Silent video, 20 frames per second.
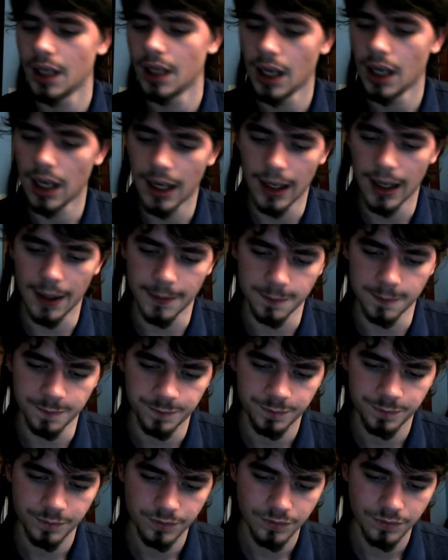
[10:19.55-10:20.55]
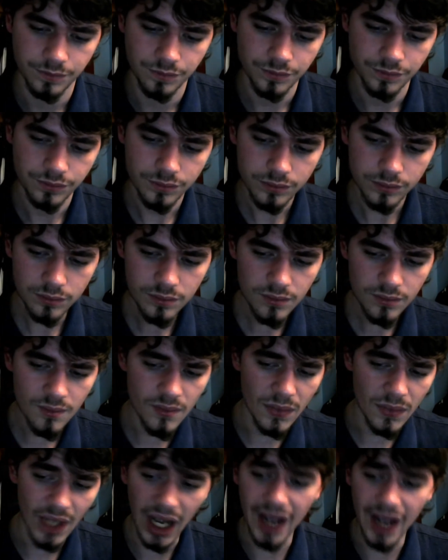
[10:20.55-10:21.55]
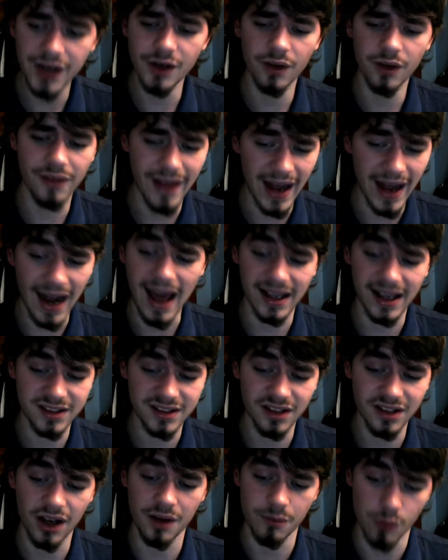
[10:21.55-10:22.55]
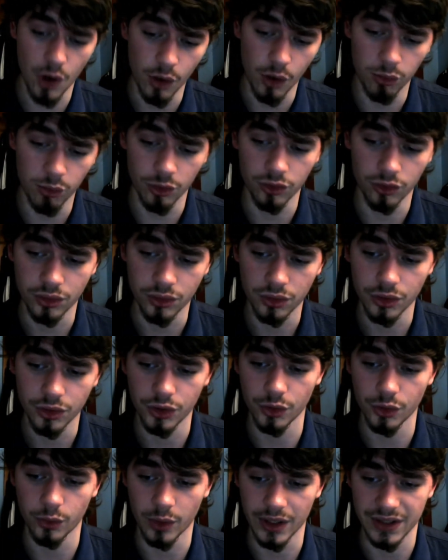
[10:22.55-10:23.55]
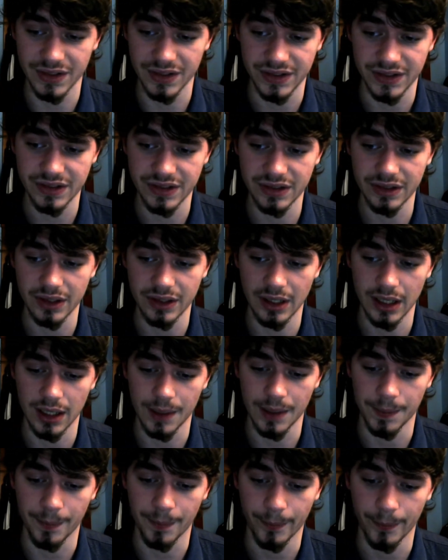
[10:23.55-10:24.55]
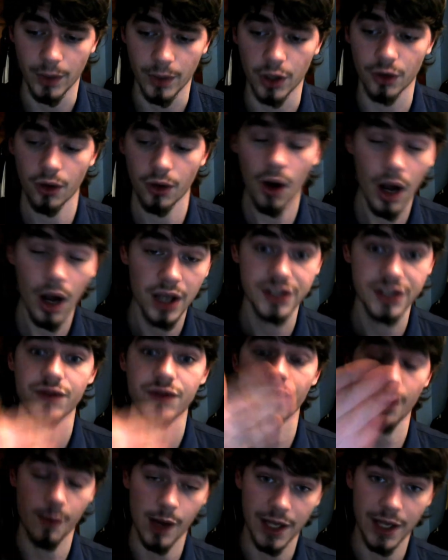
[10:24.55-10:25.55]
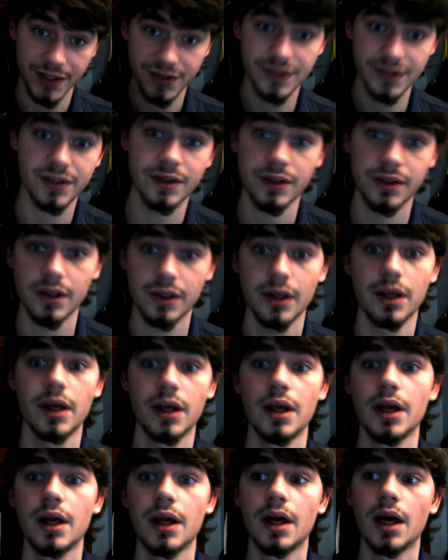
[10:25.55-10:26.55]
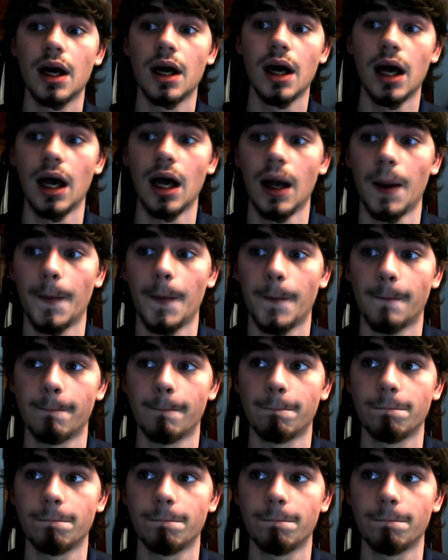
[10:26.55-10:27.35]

Um, I know that Axon Mobile, who was um, across from us, um,